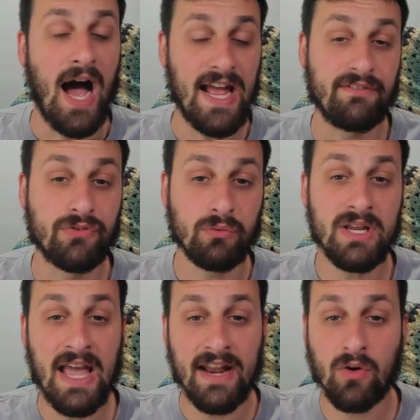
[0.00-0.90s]
I have
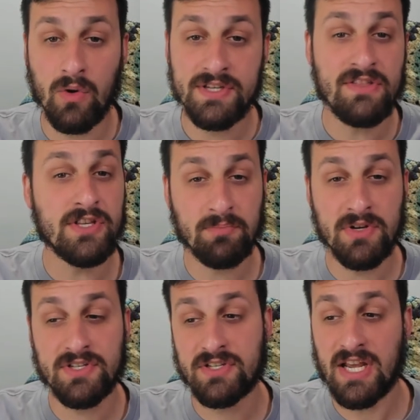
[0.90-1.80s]
three categories in this
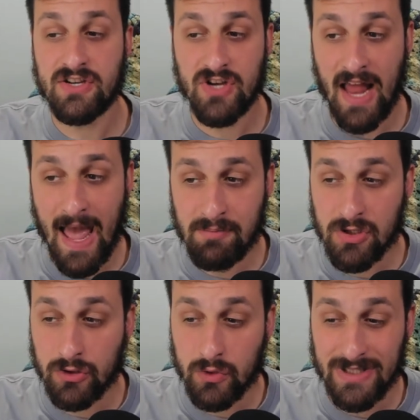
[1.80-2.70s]
presentation:
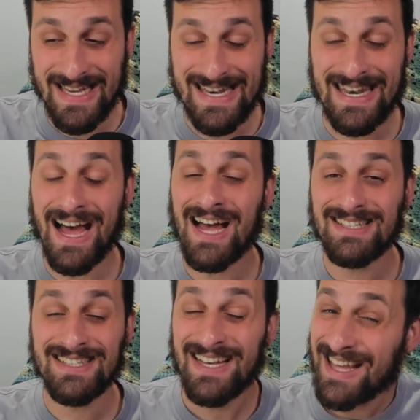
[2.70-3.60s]
absolutely
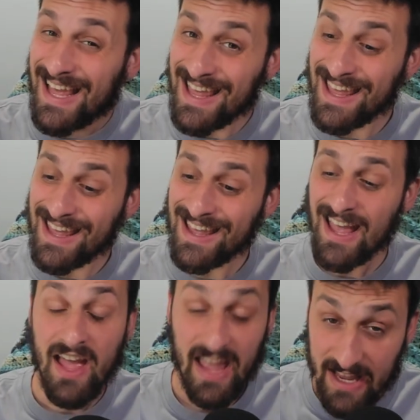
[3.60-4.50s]
not, eh,
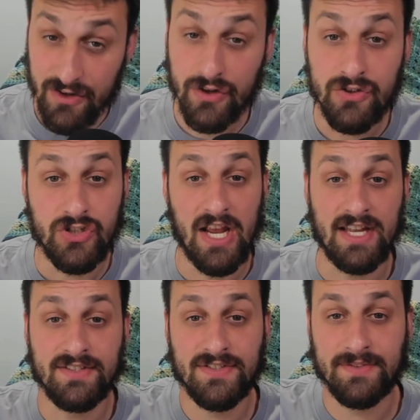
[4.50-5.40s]
and good
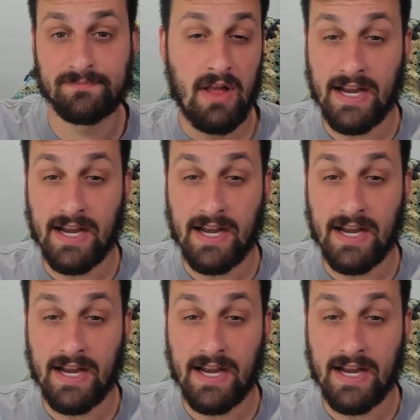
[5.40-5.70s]
chance.